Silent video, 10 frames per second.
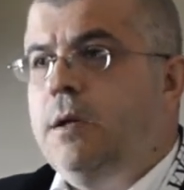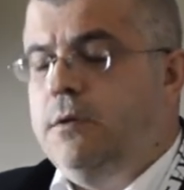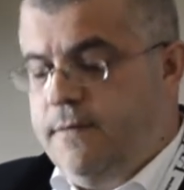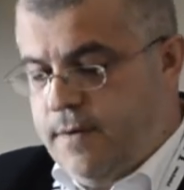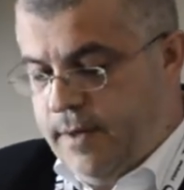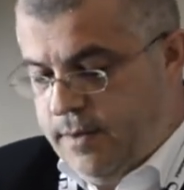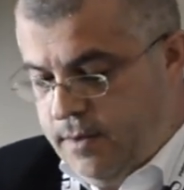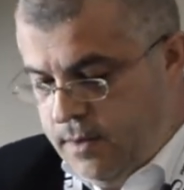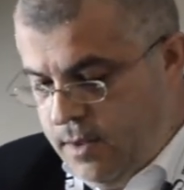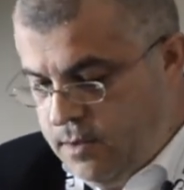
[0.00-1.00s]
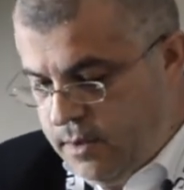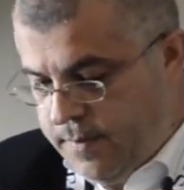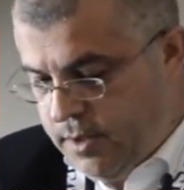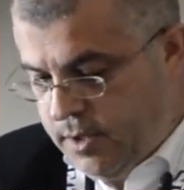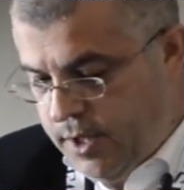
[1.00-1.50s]
different
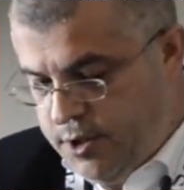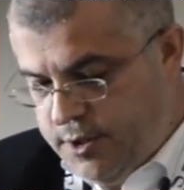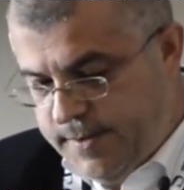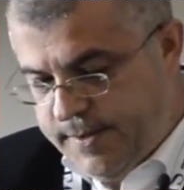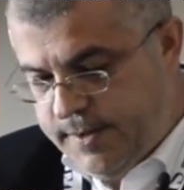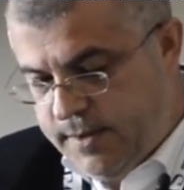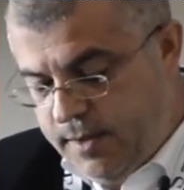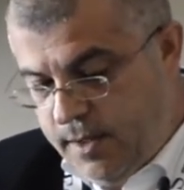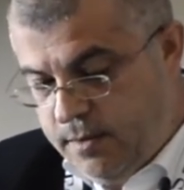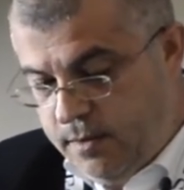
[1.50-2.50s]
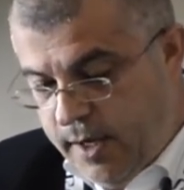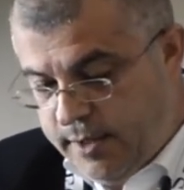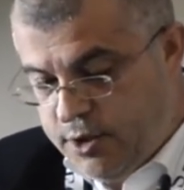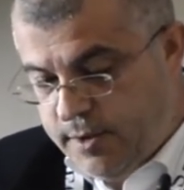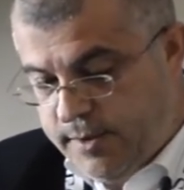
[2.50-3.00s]
interpretations and
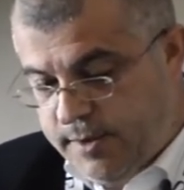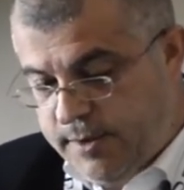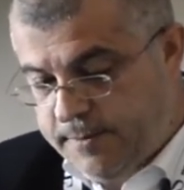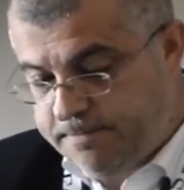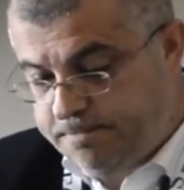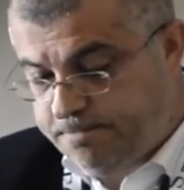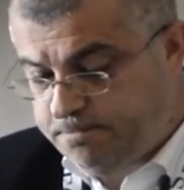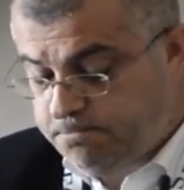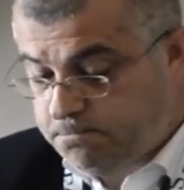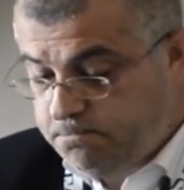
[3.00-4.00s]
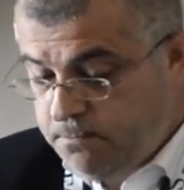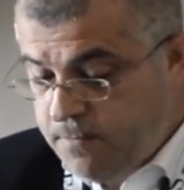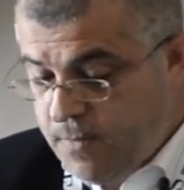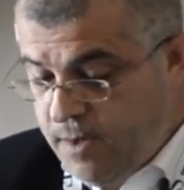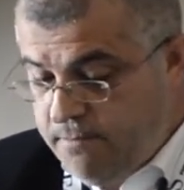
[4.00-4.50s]
reactions,
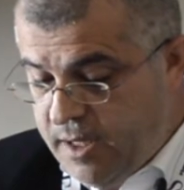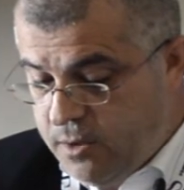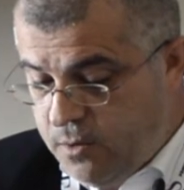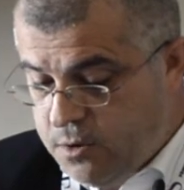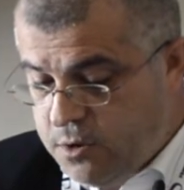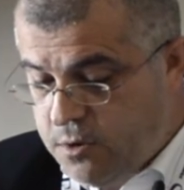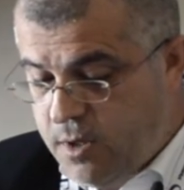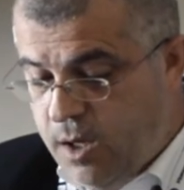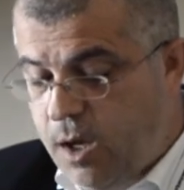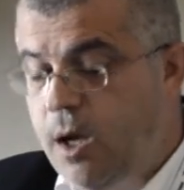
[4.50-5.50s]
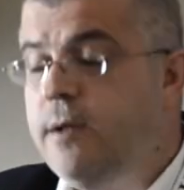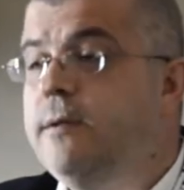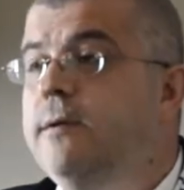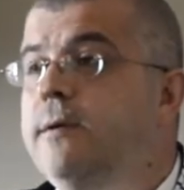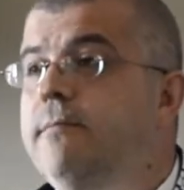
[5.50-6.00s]
but also a
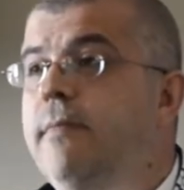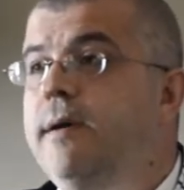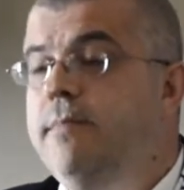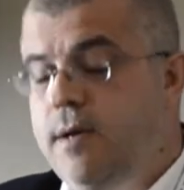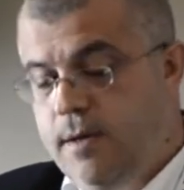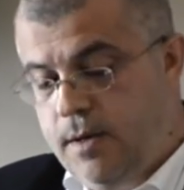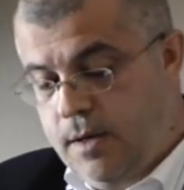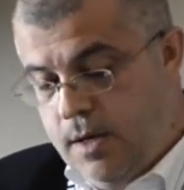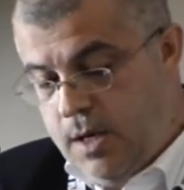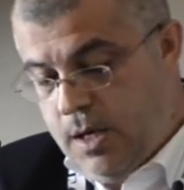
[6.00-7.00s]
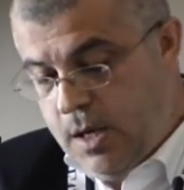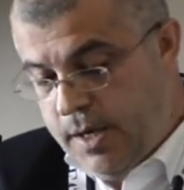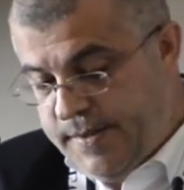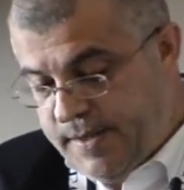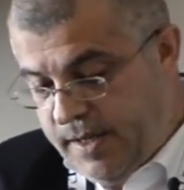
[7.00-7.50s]
kind, maybe
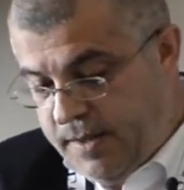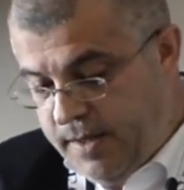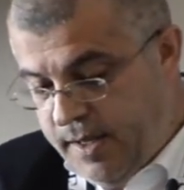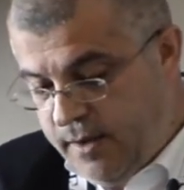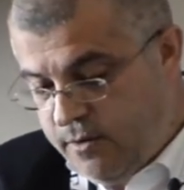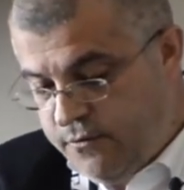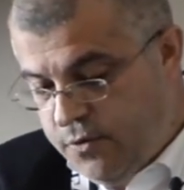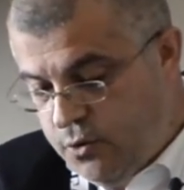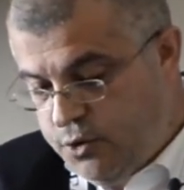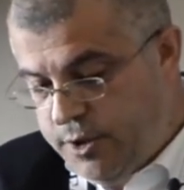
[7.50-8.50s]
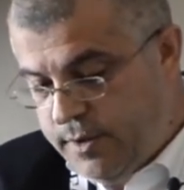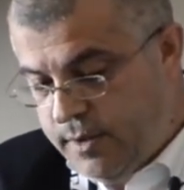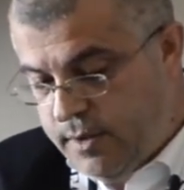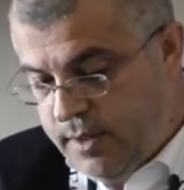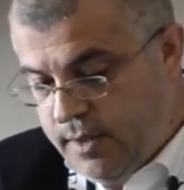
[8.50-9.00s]
a slightly
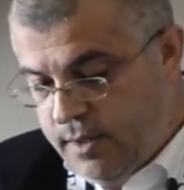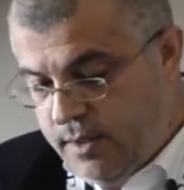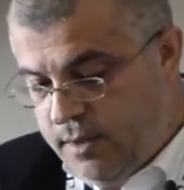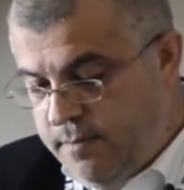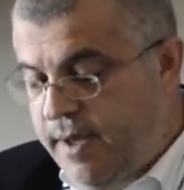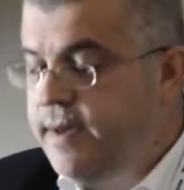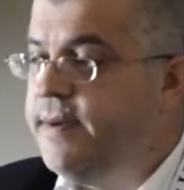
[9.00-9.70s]
confusion that may